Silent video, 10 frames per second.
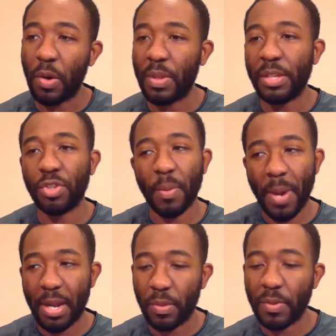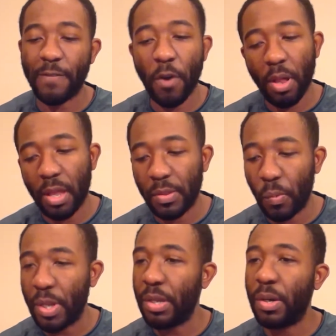They jump out of, they fall out of the
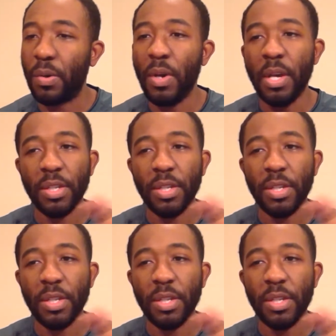window.